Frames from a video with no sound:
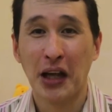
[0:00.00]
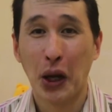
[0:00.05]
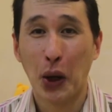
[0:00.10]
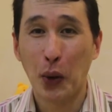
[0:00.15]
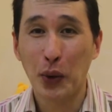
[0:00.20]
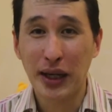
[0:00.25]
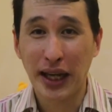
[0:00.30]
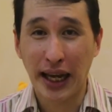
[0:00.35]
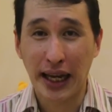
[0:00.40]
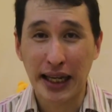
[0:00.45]

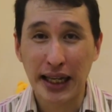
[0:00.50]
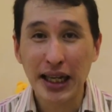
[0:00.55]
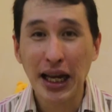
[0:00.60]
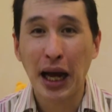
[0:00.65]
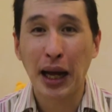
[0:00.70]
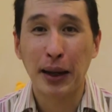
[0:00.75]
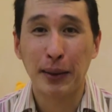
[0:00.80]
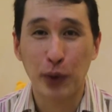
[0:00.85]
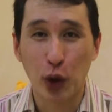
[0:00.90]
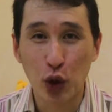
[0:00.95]
Okay,
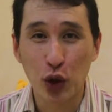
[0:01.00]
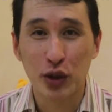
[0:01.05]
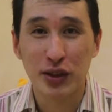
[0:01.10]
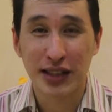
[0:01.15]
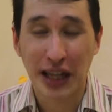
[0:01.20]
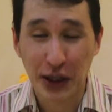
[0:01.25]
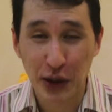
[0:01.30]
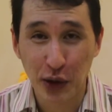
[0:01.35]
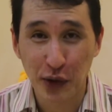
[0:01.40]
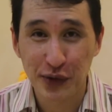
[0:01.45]
I am going to
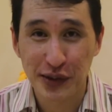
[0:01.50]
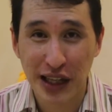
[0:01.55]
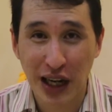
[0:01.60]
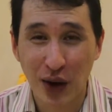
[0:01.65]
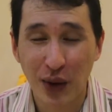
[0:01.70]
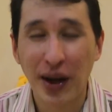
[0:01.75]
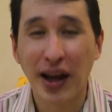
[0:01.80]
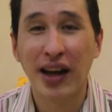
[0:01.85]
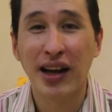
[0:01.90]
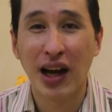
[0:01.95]
sign off
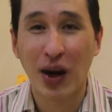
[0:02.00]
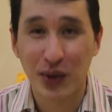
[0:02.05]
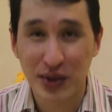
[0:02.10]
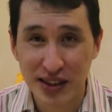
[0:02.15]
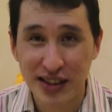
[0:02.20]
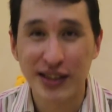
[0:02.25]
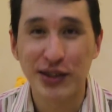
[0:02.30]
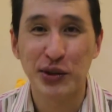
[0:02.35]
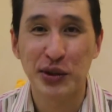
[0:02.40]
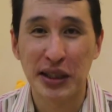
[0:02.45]
now and I'll
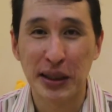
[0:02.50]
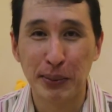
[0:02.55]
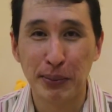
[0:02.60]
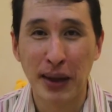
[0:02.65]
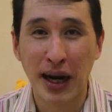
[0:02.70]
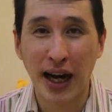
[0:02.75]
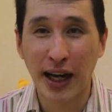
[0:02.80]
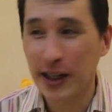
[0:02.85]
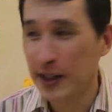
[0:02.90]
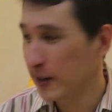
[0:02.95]
see you in
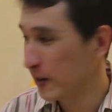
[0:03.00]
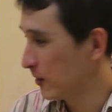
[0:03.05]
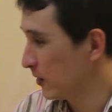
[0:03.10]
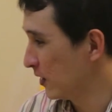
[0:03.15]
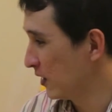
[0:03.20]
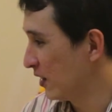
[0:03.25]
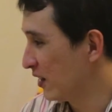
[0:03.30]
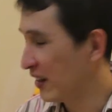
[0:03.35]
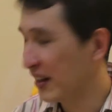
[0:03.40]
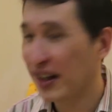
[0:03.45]
my
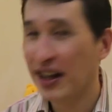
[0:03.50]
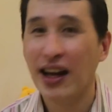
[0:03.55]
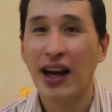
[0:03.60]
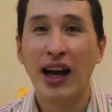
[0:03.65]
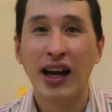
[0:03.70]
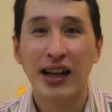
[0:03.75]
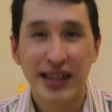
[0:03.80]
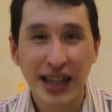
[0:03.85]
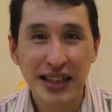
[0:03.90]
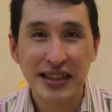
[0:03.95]

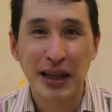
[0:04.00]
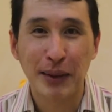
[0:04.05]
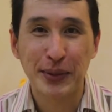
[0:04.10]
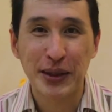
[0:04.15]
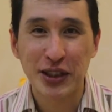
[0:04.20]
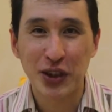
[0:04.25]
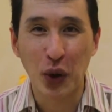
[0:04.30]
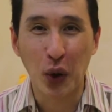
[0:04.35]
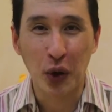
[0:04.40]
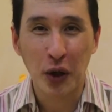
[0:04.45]
next
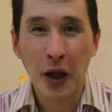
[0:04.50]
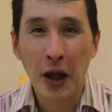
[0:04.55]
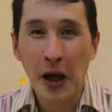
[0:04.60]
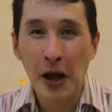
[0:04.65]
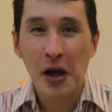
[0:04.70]
episode.